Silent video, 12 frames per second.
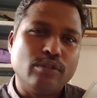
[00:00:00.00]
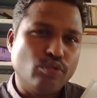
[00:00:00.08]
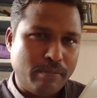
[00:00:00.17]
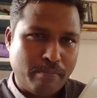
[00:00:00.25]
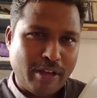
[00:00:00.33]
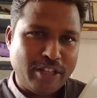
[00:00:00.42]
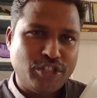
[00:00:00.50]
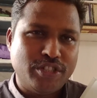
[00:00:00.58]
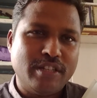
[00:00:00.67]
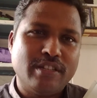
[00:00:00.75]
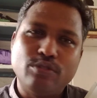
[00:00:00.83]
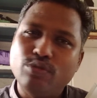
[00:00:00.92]
good
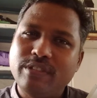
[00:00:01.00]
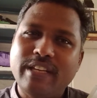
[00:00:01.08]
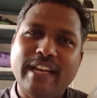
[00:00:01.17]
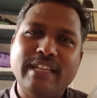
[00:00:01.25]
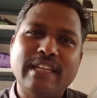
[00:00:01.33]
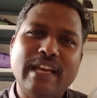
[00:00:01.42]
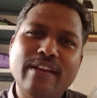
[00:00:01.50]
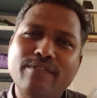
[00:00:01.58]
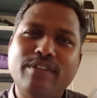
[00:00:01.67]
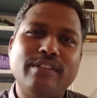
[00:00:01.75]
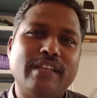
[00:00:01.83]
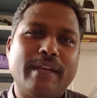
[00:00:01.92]
posture, good gait,
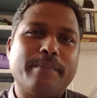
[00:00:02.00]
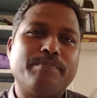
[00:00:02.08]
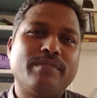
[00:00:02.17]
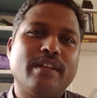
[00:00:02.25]
everything.